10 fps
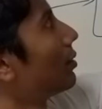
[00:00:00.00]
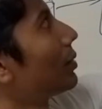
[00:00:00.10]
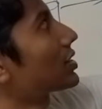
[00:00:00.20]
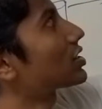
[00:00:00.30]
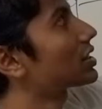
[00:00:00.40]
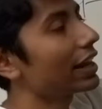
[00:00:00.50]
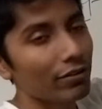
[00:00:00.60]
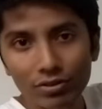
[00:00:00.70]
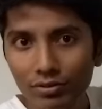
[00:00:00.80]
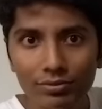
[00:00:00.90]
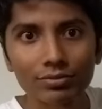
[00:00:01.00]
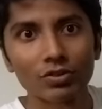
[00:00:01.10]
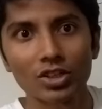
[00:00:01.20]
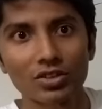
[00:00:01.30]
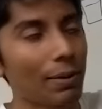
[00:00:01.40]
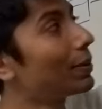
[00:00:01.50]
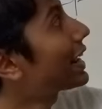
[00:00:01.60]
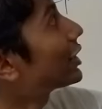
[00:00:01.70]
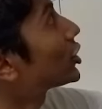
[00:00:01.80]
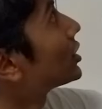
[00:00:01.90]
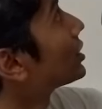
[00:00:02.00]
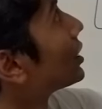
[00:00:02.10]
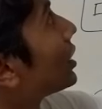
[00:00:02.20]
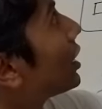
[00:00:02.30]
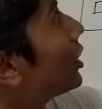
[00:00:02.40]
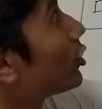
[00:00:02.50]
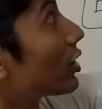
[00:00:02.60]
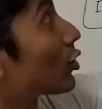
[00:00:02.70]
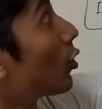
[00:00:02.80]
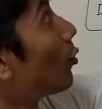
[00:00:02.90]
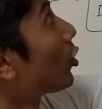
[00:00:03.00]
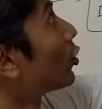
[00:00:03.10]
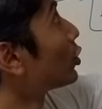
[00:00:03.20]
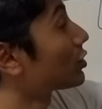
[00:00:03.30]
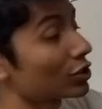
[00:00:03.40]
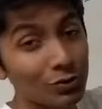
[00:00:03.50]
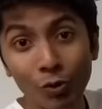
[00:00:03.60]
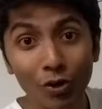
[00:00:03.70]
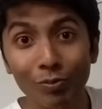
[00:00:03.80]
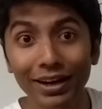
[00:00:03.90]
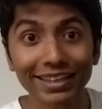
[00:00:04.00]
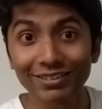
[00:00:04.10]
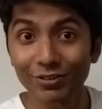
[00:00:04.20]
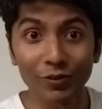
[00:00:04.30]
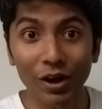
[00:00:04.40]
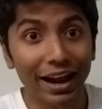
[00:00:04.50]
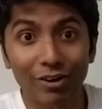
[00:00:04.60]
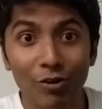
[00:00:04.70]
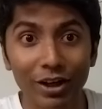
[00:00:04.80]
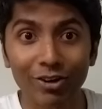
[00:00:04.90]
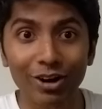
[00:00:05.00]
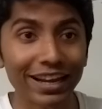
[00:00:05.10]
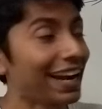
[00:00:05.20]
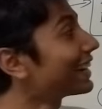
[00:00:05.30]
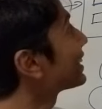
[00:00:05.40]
master slave, which is replication. You can throw more nodes, which is more money. I don't know where you're going to get